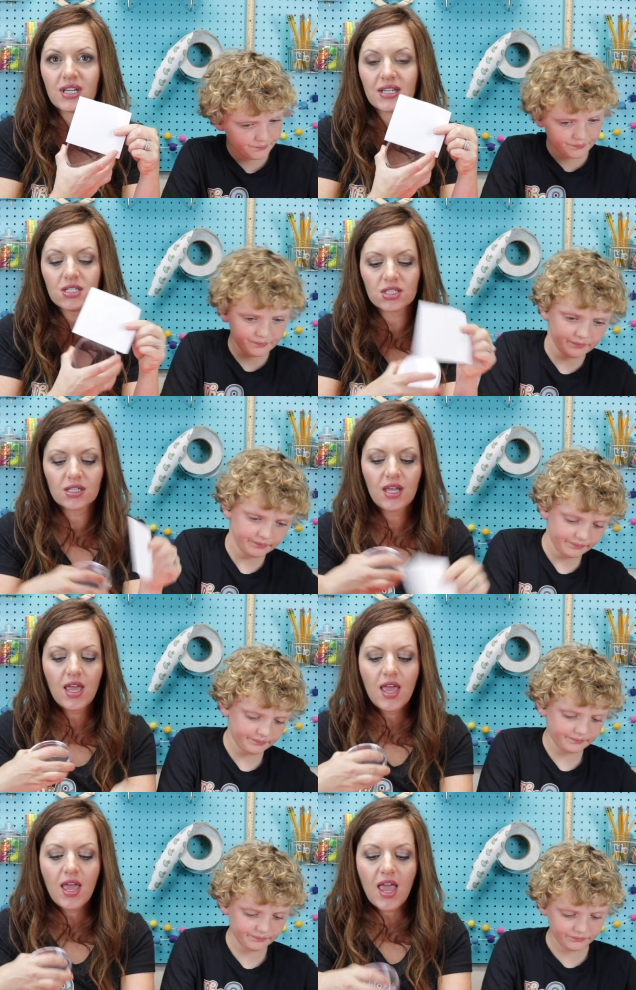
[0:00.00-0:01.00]
Speaker 1: dish,
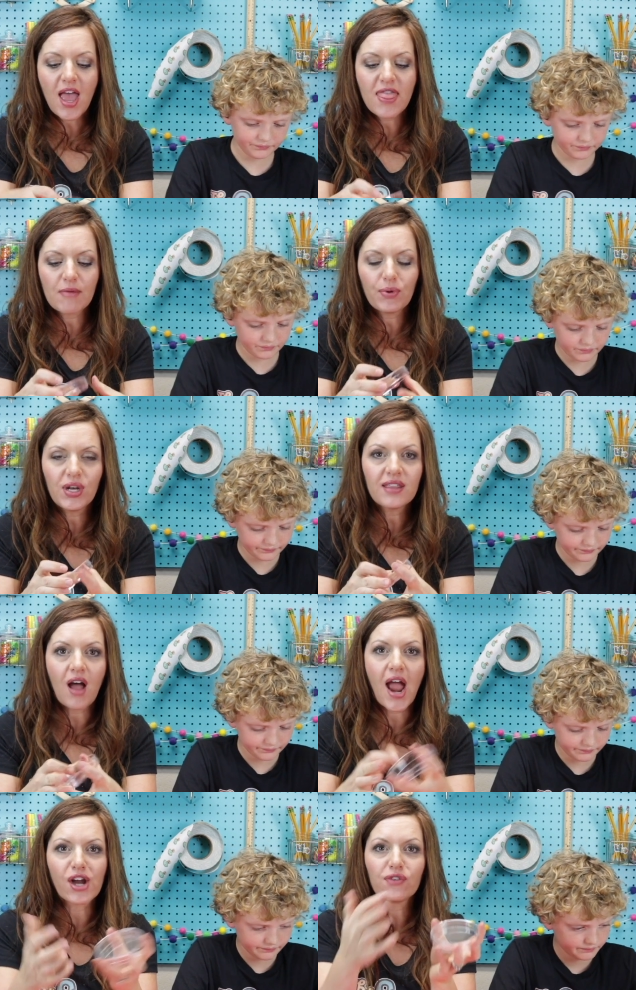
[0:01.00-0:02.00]
and then putting the
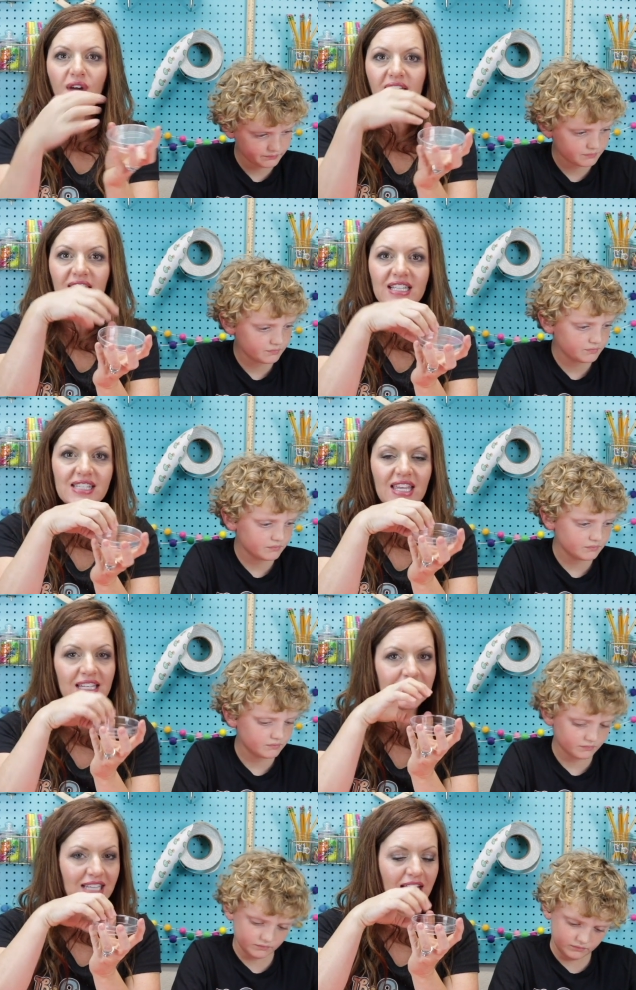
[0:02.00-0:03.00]
iron filings
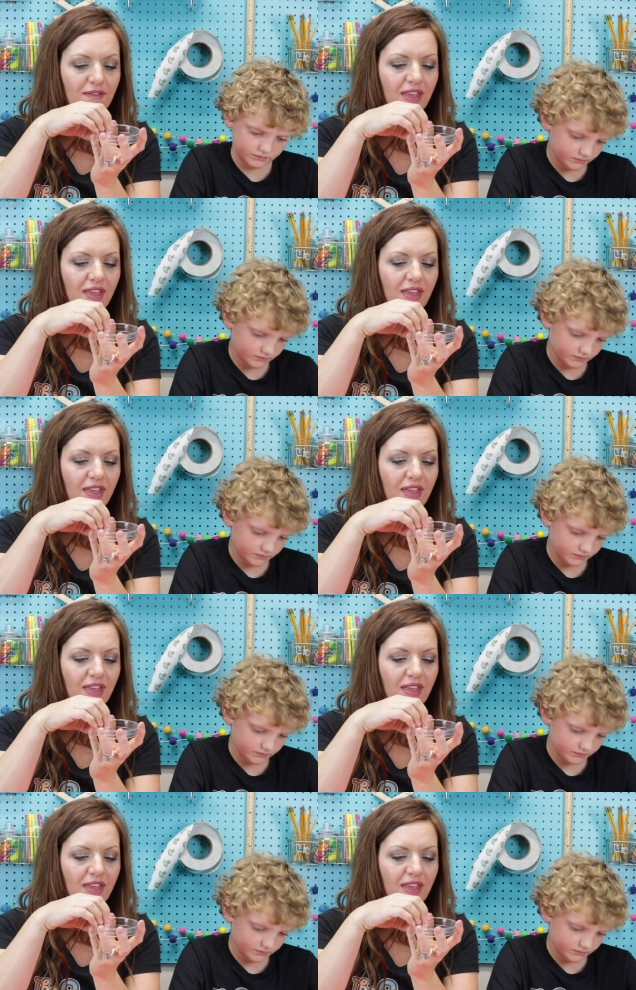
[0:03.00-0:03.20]
inside of